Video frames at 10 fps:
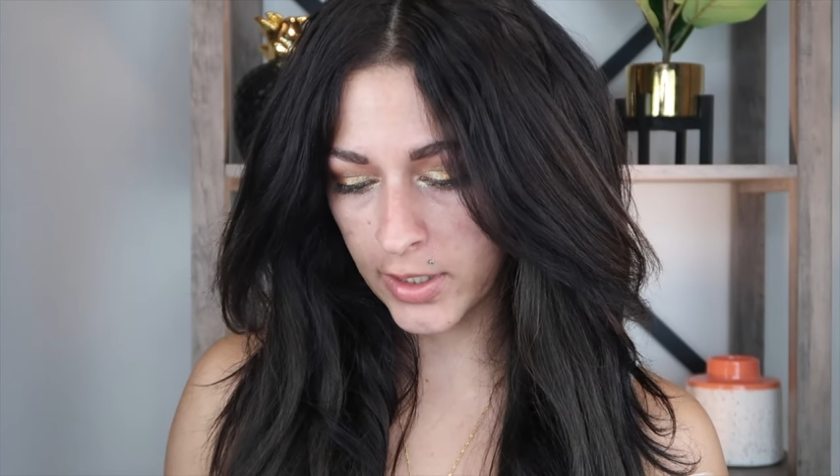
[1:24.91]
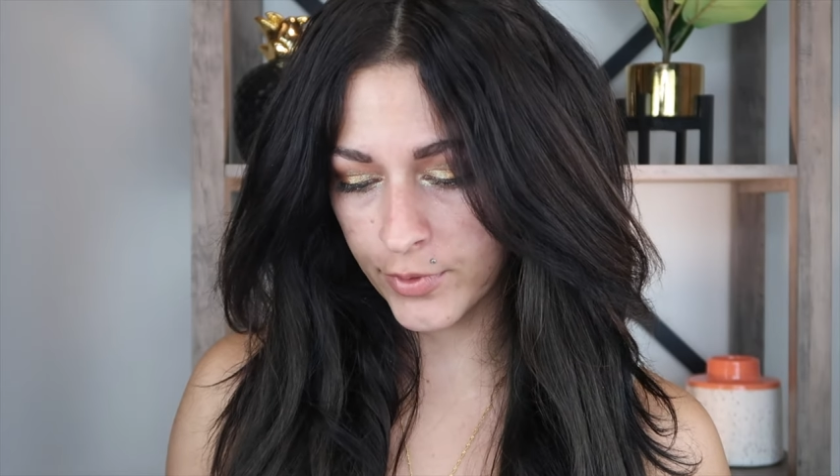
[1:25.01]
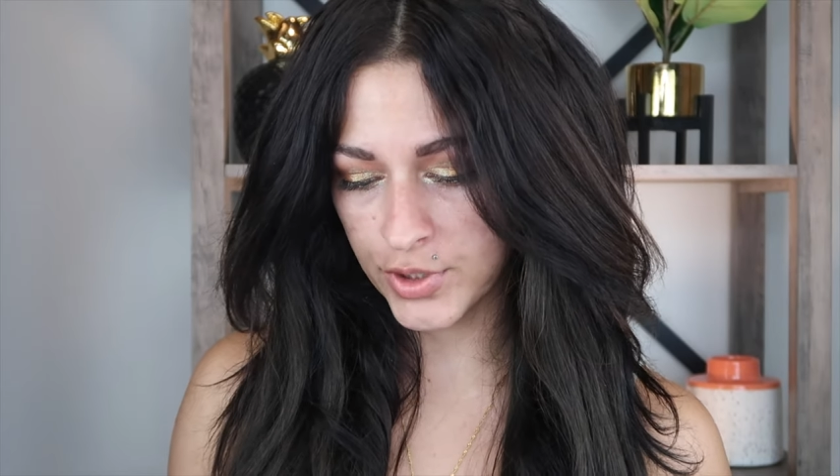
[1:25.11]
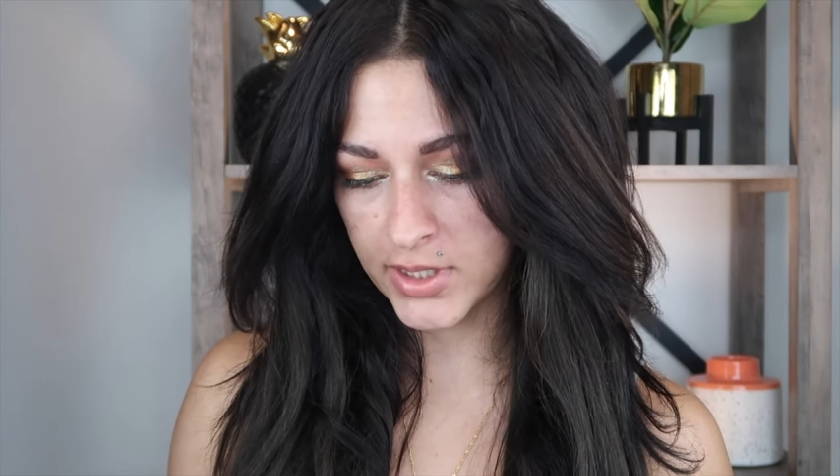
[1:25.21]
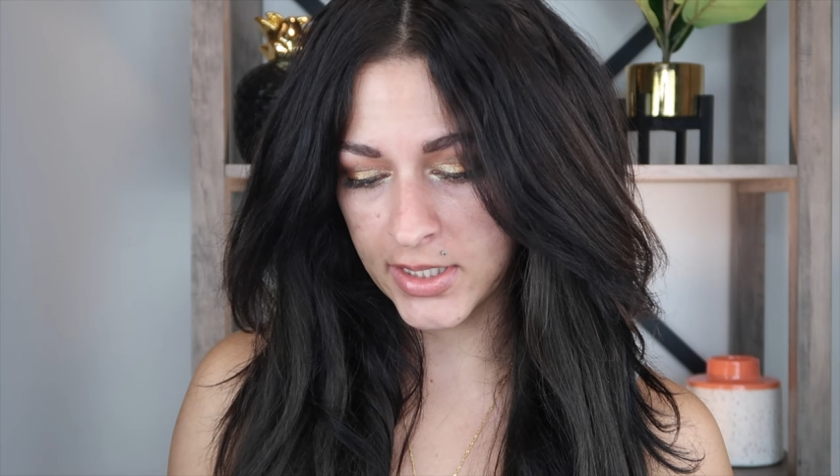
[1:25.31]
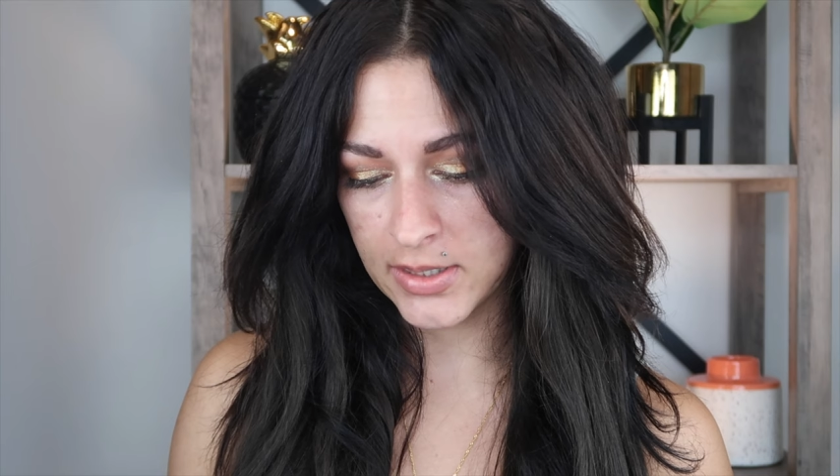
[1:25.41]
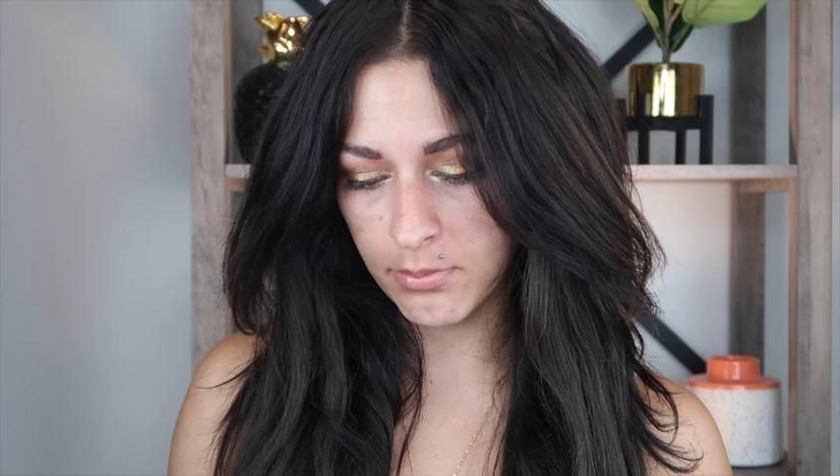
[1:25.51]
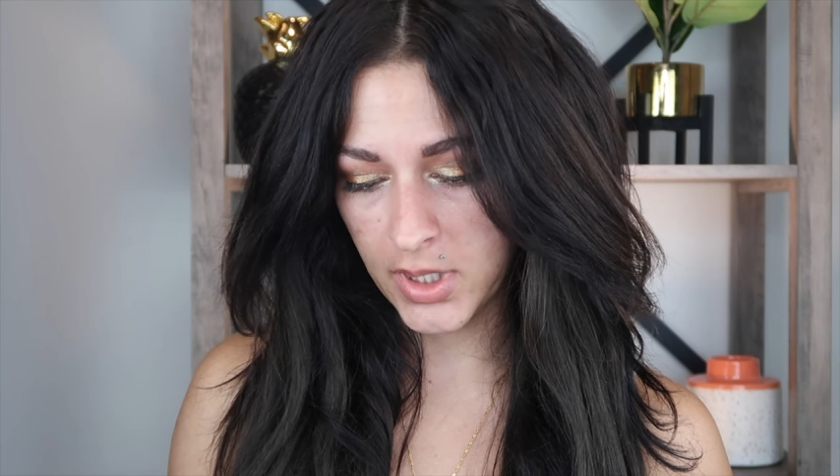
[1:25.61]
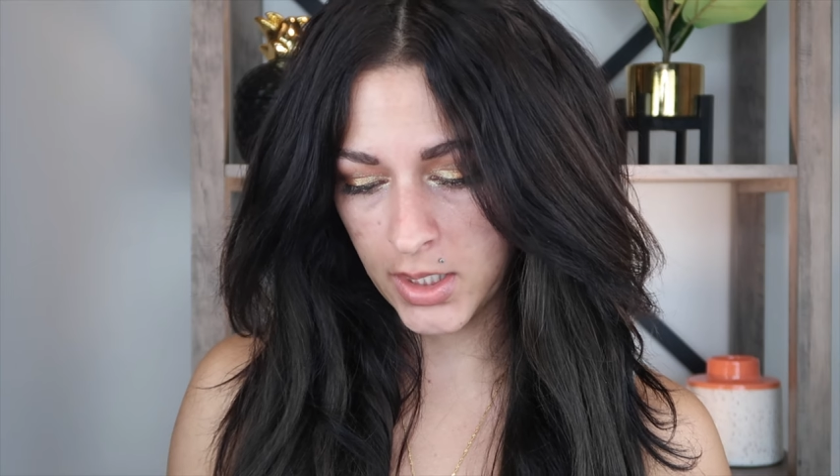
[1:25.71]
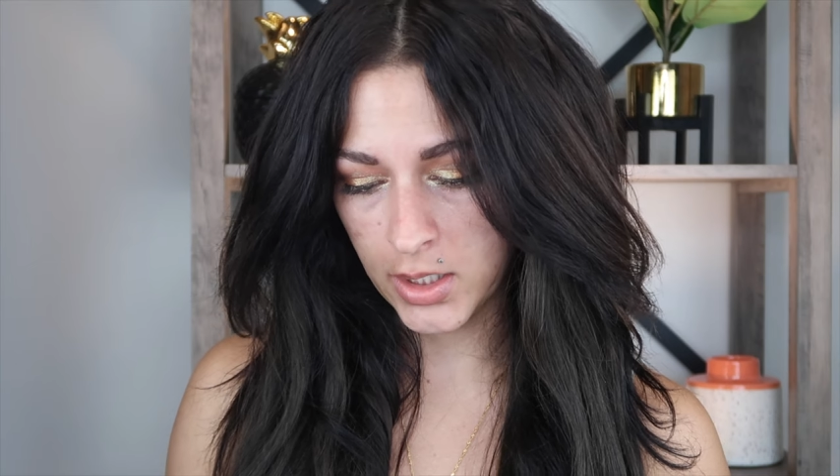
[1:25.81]
coverage
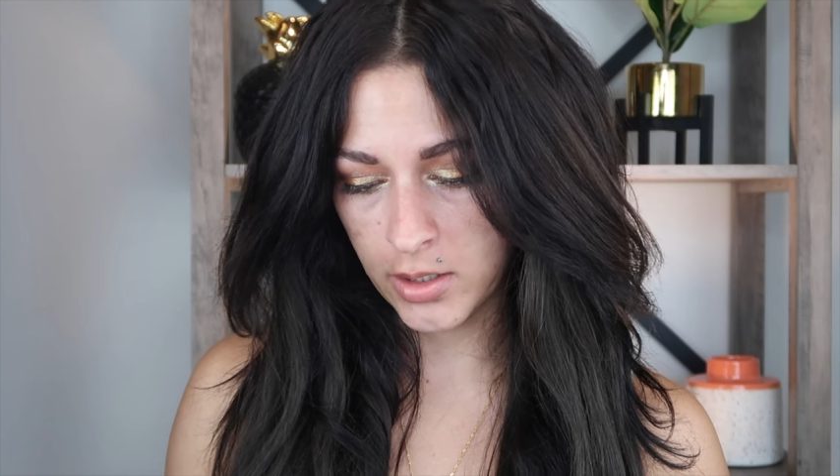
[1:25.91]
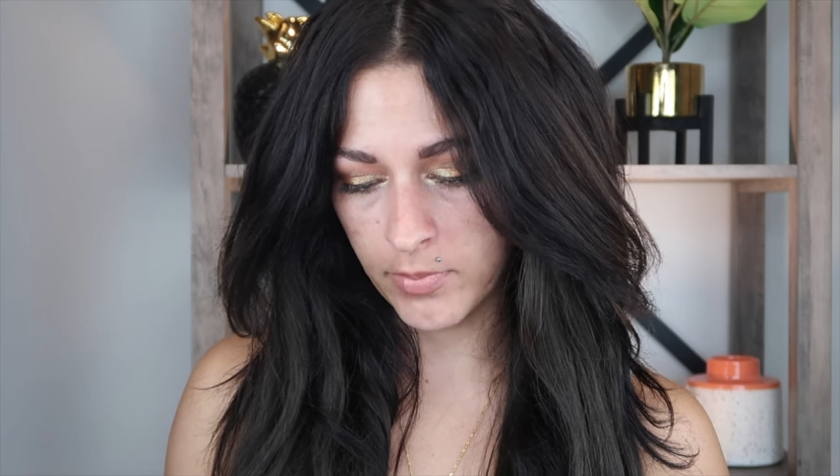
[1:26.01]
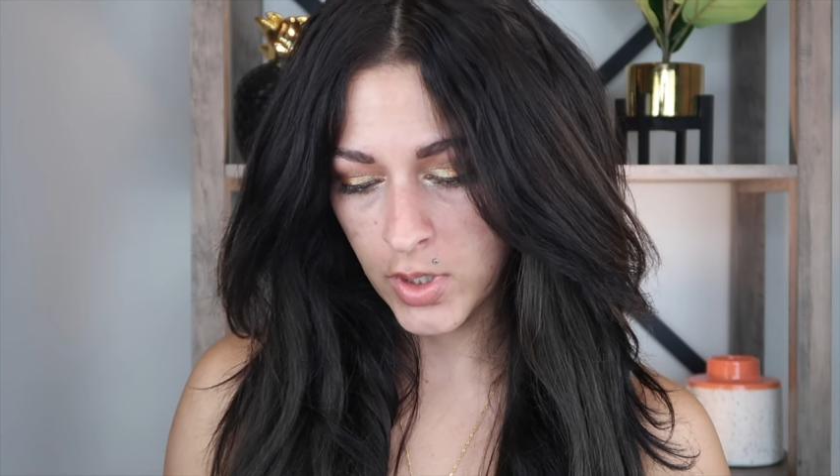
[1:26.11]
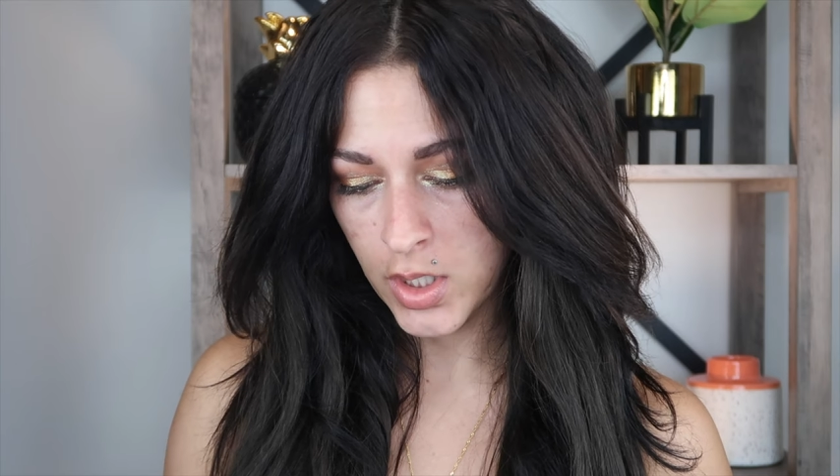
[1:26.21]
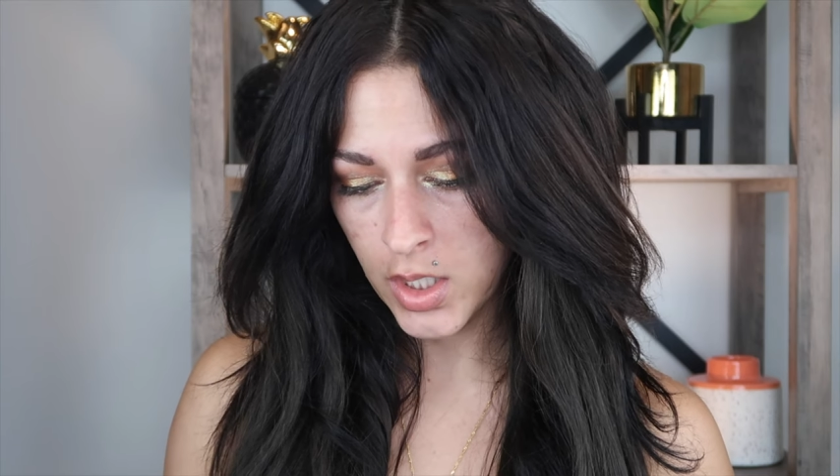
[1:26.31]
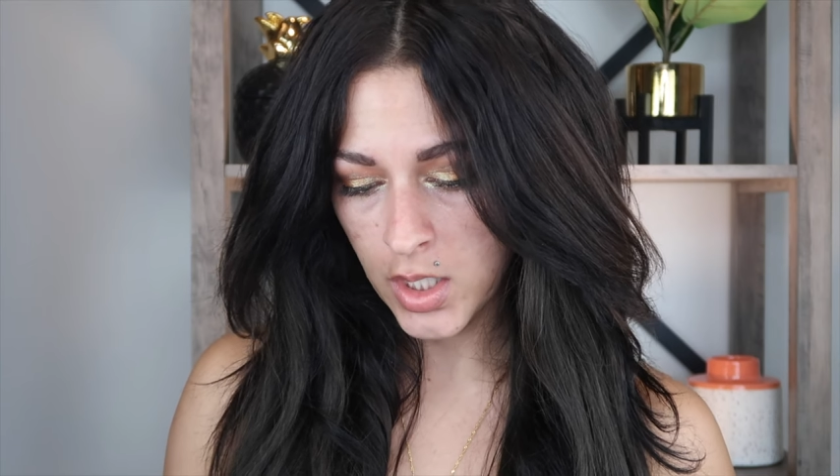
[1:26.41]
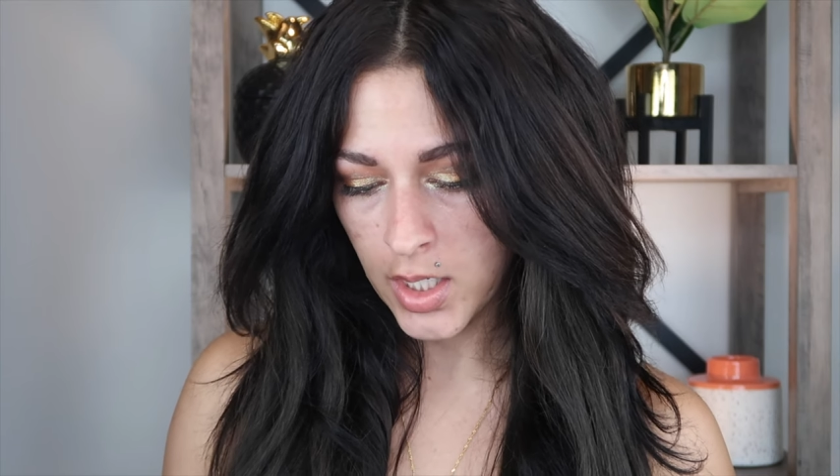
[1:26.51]
says medium,